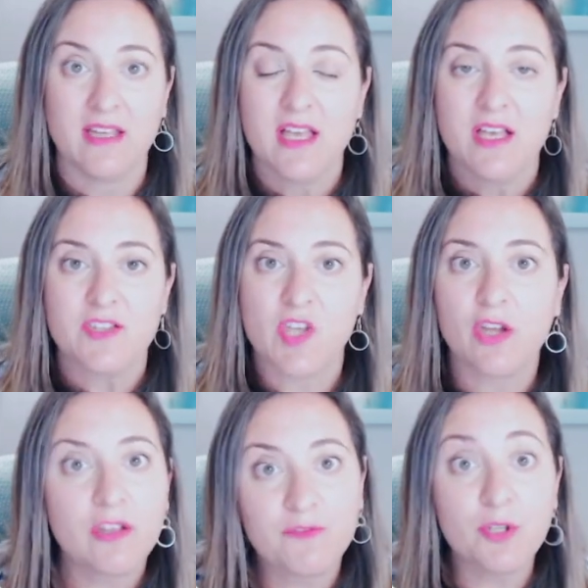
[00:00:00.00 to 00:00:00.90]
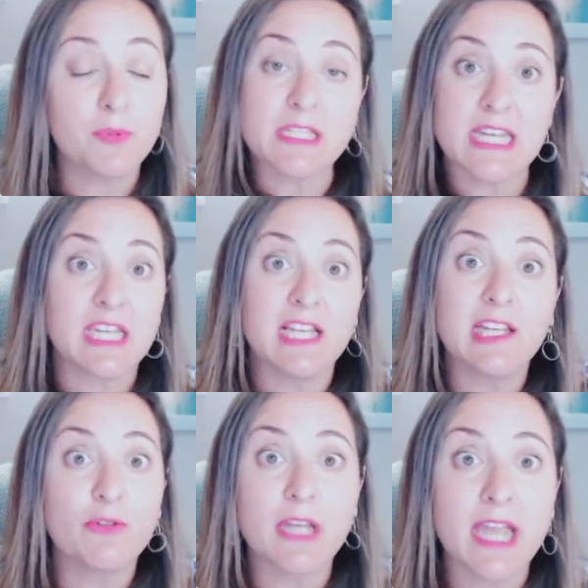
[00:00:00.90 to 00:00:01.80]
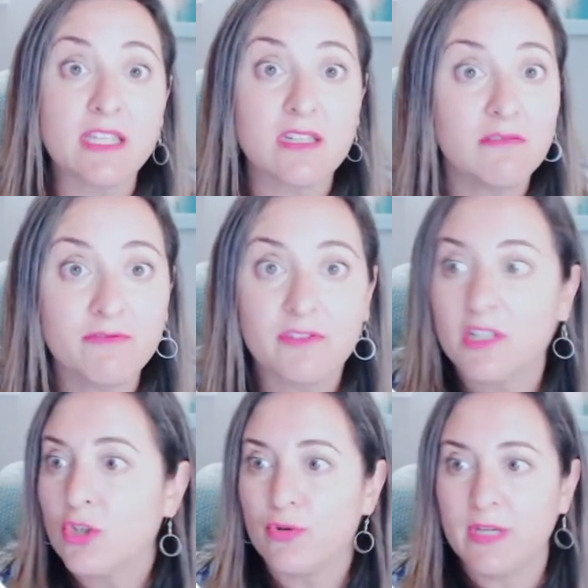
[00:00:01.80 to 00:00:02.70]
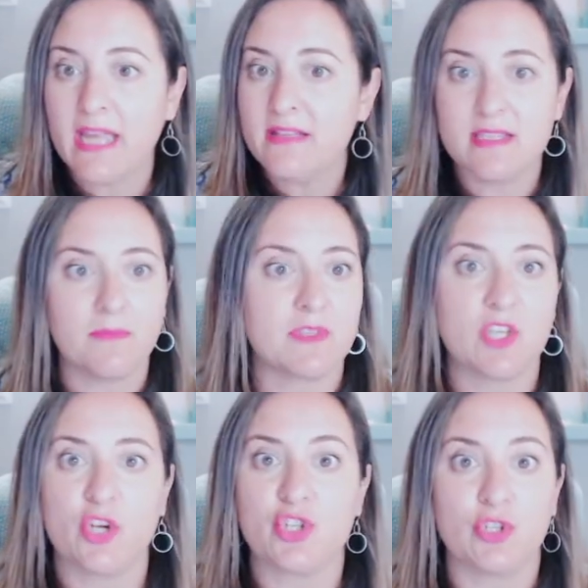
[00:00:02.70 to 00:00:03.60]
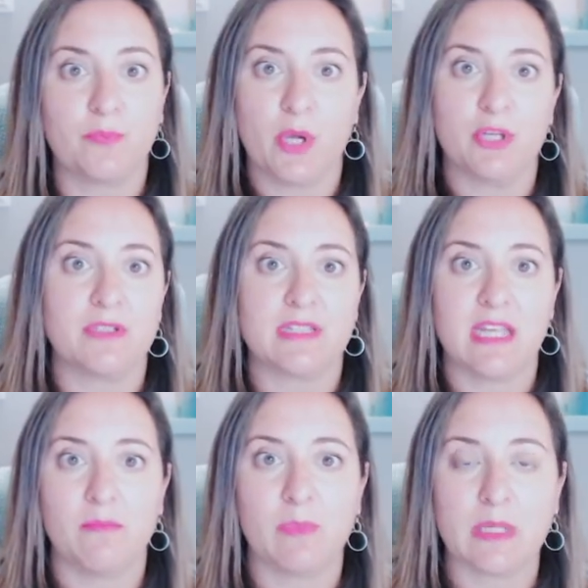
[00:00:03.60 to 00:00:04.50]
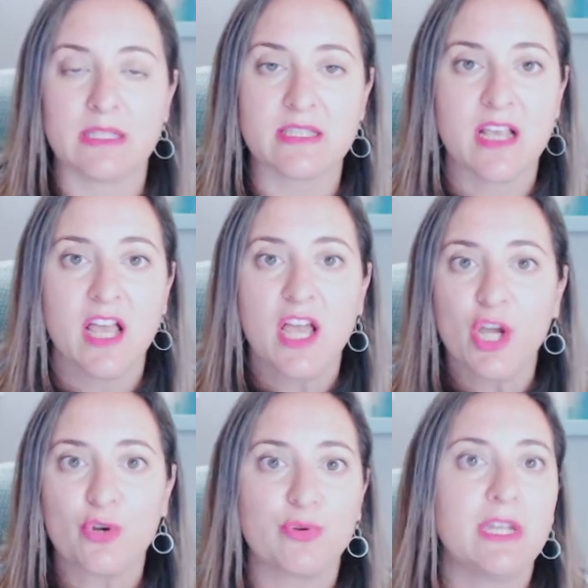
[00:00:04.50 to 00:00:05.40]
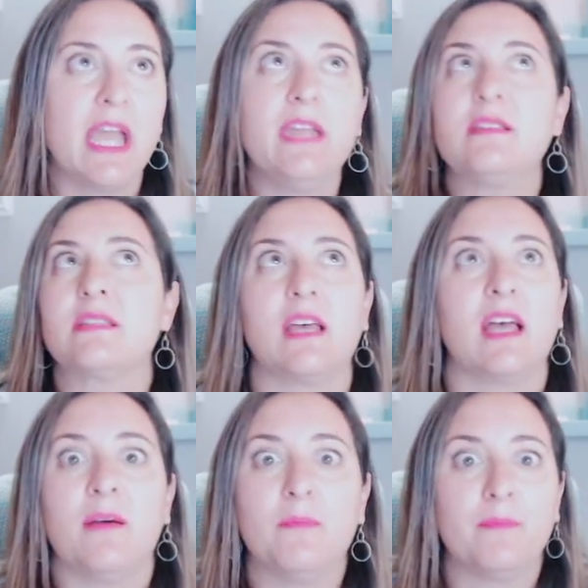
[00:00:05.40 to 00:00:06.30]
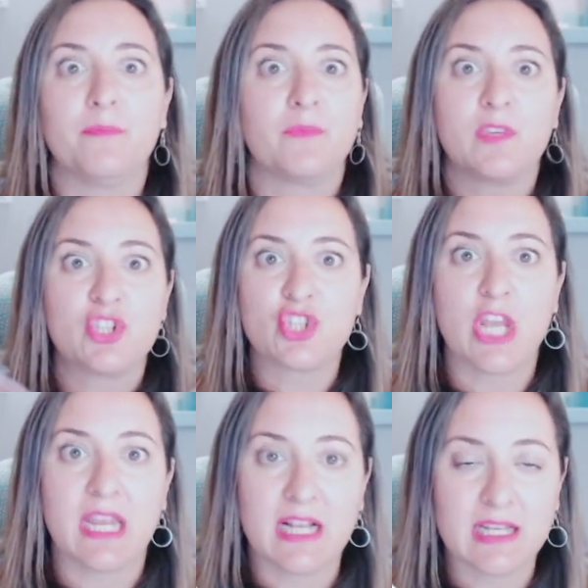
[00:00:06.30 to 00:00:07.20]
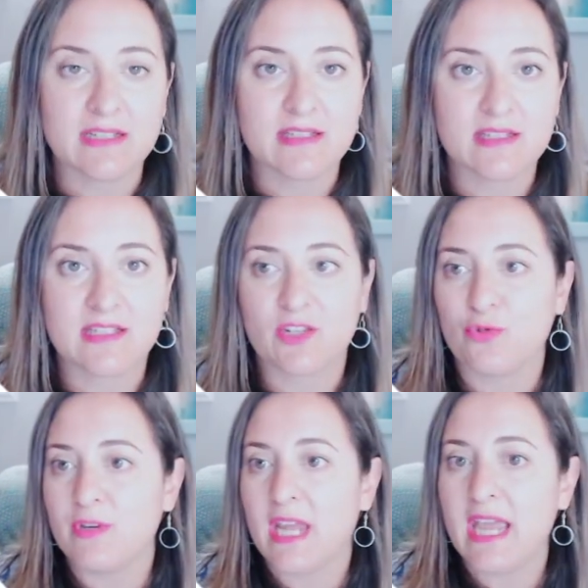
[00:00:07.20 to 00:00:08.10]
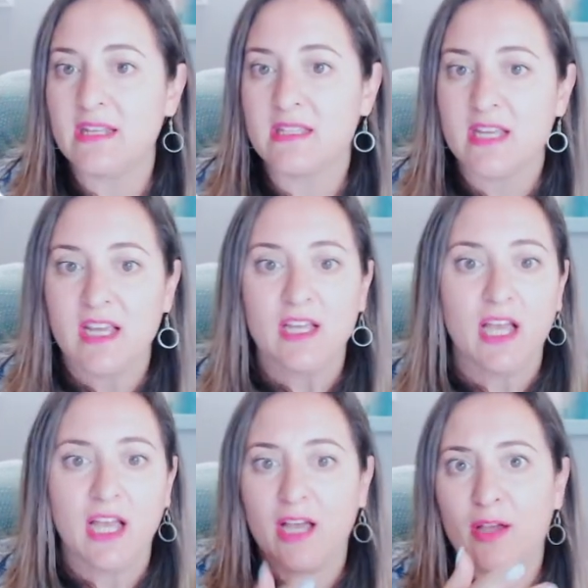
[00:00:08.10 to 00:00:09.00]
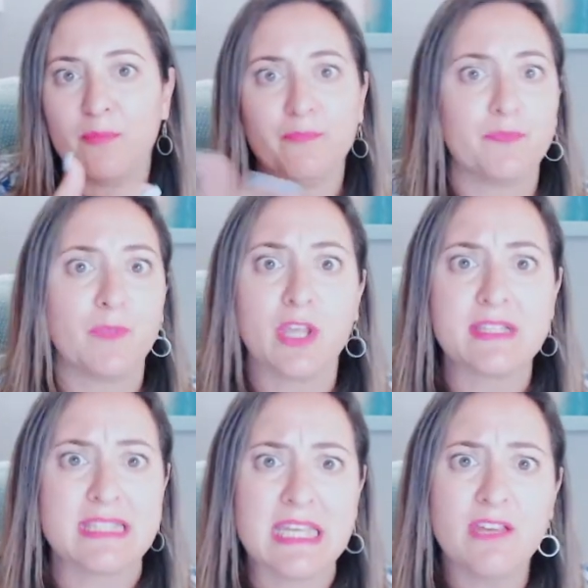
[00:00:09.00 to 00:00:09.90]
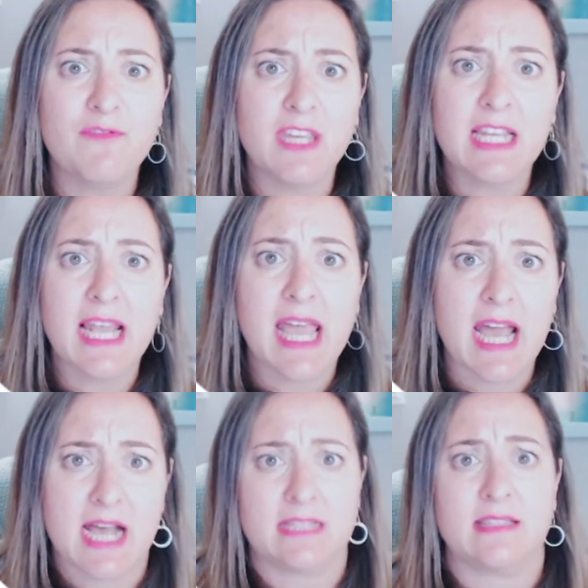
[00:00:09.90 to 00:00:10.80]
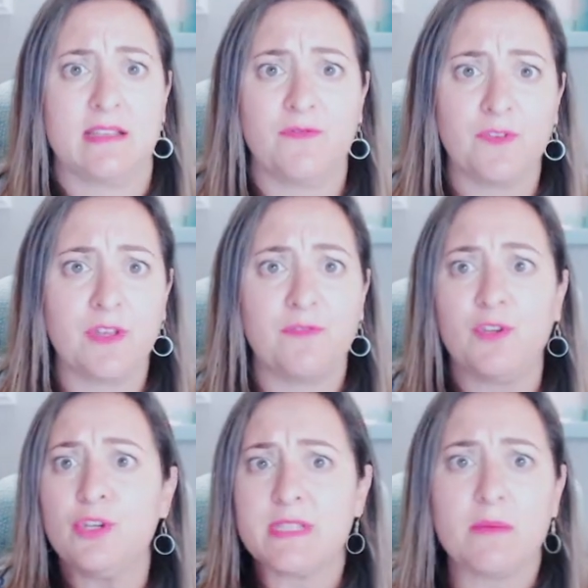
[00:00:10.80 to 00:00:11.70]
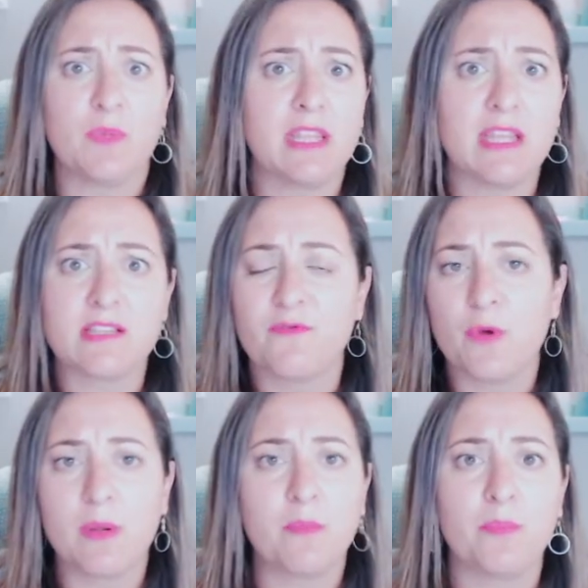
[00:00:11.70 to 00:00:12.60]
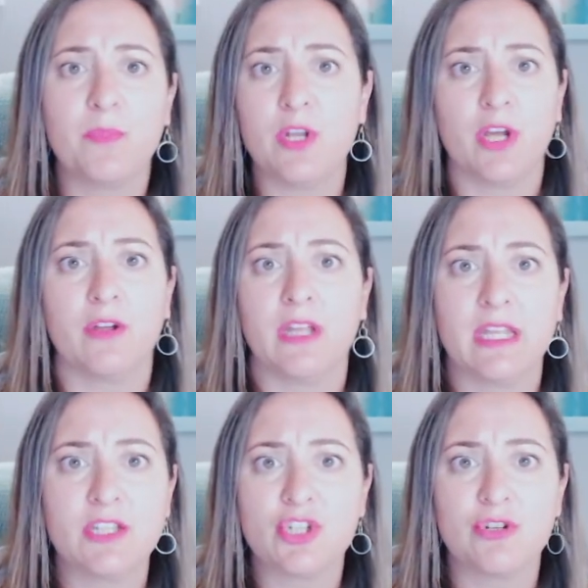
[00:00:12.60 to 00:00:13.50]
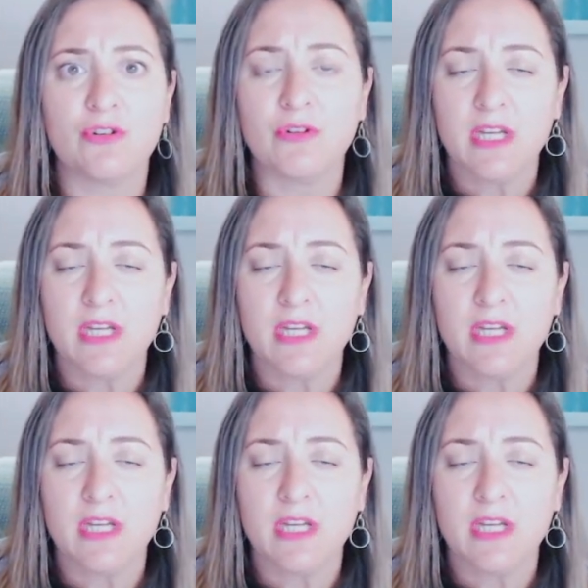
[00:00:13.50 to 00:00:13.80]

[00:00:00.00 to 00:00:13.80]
So if you're particularly creative, create some social post templates, create checklists, create CV layouts. If you're somebody that's very, into